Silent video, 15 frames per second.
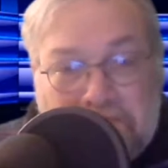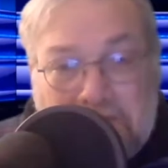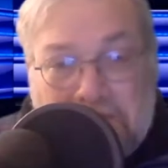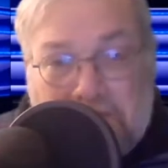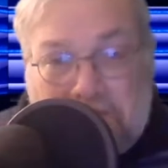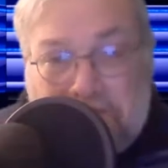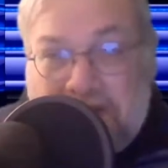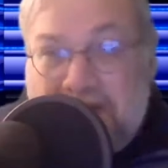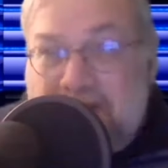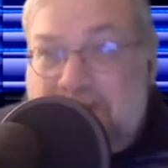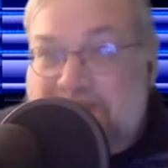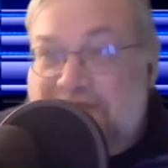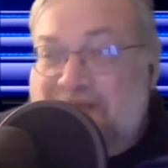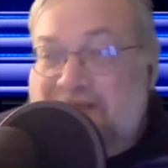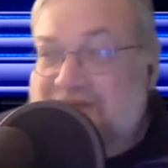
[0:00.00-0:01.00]
being
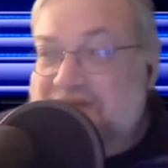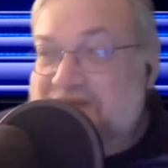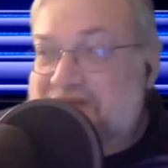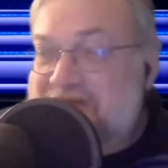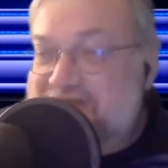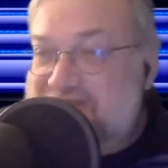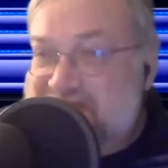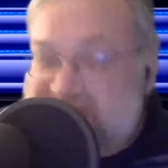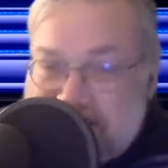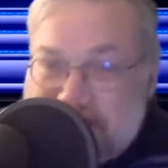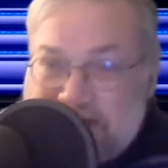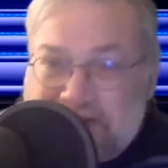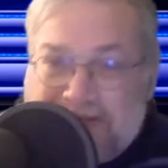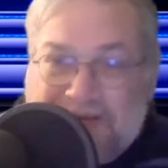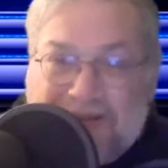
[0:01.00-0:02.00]
offended,
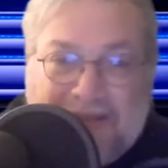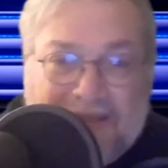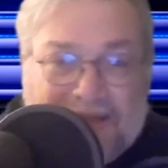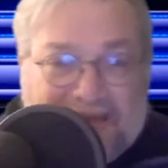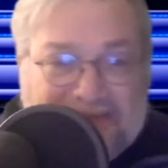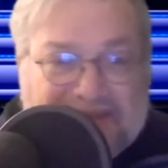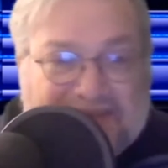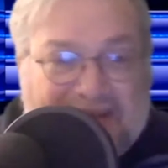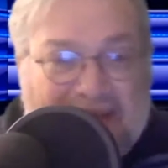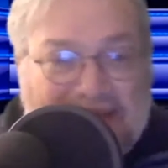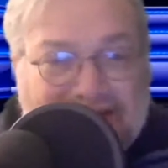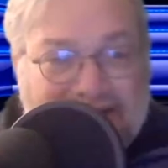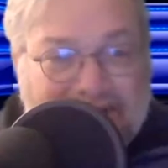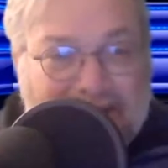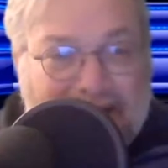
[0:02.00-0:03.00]
sickened, and
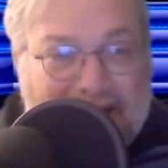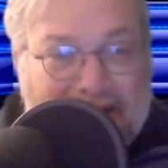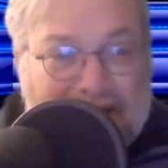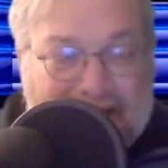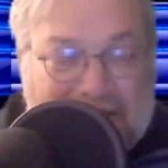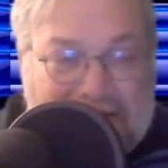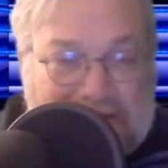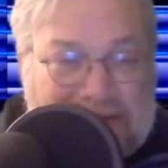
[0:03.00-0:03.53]
saddened by